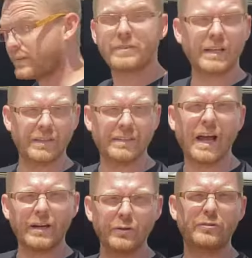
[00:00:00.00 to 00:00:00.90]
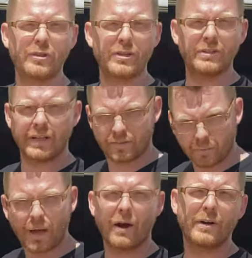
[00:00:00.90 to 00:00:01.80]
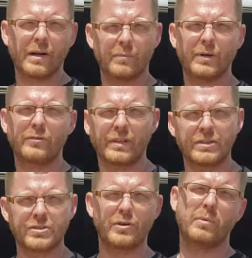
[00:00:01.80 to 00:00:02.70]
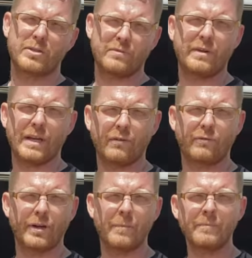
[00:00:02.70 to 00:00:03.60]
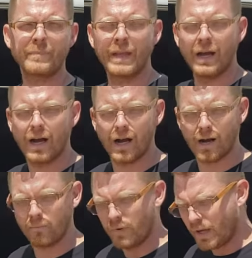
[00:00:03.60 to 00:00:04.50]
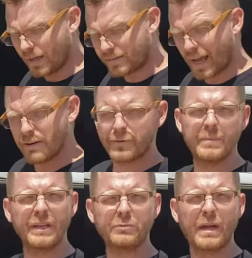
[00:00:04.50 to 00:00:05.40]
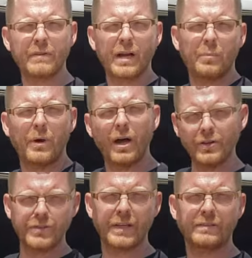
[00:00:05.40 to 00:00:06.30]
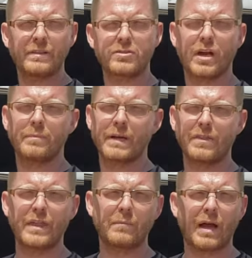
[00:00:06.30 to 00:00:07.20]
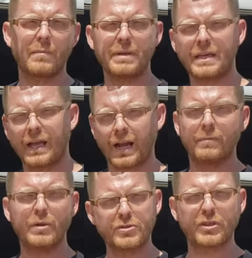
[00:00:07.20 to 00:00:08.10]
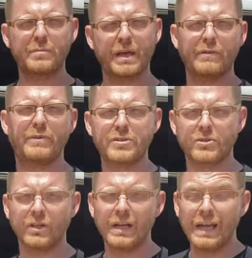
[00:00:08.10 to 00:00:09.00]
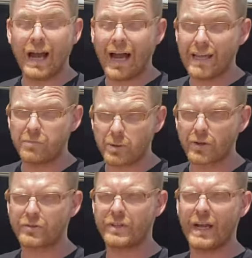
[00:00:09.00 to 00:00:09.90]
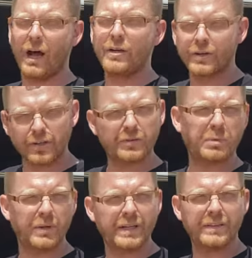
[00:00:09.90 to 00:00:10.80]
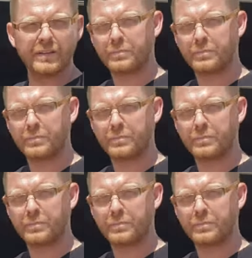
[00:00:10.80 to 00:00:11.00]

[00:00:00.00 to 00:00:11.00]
this thing on the dyno soon, get some power numbers, and shoot a bunch of video for you. Um, aside from this, we have a couple other things in the shop that I think might be kind of mutually beneficial. I have personally underexploited this,